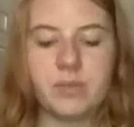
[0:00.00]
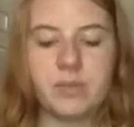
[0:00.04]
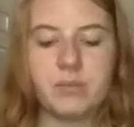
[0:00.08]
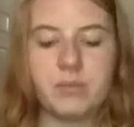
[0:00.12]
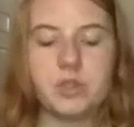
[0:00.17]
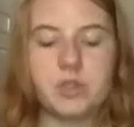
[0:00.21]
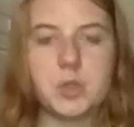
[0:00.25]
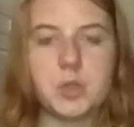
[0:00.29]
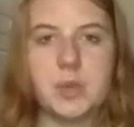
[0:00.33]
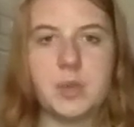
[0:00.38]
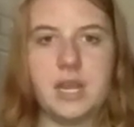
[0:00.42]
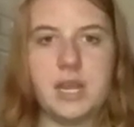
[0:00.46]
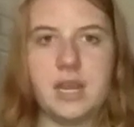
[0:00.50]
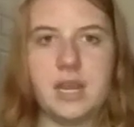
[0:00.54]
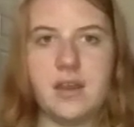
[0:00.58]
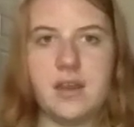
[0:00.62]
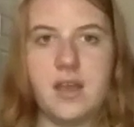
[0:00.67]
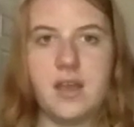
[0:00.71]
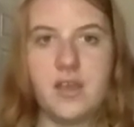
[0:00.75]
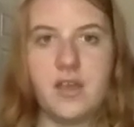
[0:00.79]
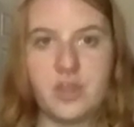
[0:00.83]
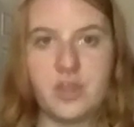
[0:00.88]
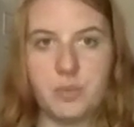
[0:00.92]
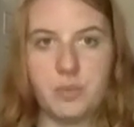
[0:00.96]
between
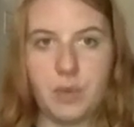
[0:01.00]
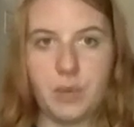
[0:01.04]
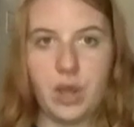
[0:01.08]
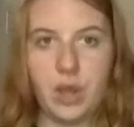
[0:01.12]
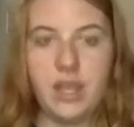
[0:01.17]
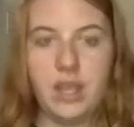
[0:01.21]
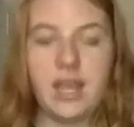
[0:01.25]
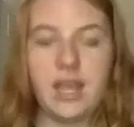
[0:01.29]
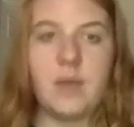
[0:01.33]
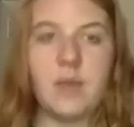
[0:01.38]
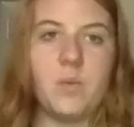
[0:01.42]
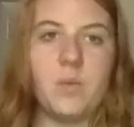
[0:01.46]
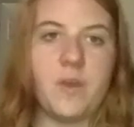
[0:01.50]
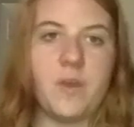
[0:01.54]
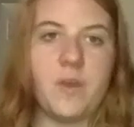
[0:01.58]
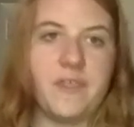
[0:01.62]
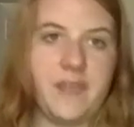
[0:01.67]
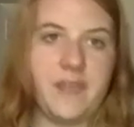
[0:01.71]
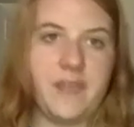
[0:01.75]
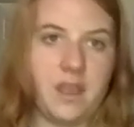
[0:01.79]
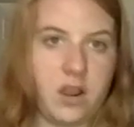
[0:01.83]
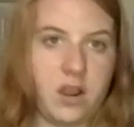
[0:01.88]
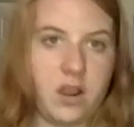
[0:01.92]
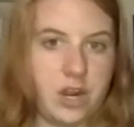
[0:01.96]
the book and what
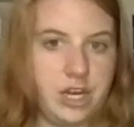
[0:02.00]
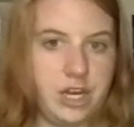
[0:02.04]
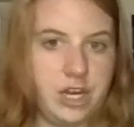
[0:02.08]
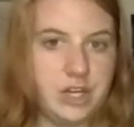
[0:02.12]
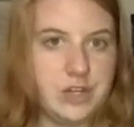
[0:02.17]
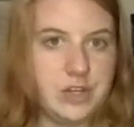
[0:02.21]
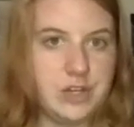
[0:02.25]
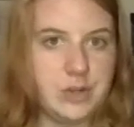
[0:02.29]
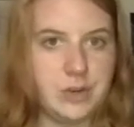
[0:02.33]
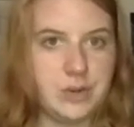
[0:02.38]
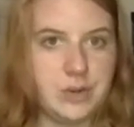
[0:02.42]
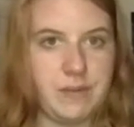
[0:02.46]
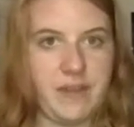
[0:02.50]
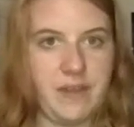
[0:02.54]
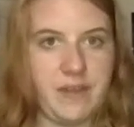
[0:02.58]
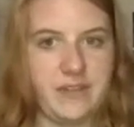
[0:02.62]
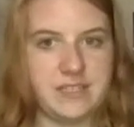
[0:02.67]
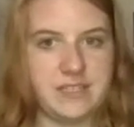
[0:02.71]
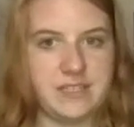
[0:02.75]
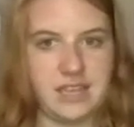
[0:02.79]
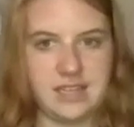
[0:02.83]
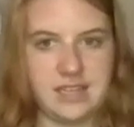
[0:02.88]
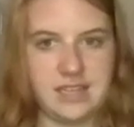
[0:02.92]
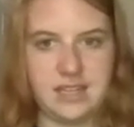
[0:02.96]
they already knew about the
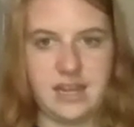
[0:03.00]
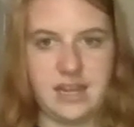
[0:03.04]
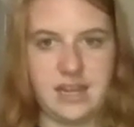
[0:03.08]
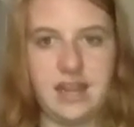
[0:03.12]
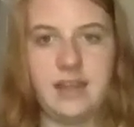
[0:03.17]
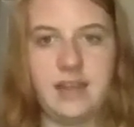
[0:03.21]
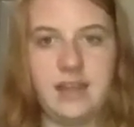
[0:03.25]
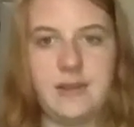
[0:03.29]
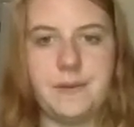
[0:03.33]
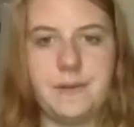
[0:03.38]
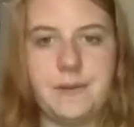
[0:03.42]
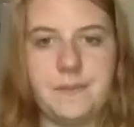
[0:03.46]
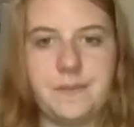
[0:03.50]
Titanic.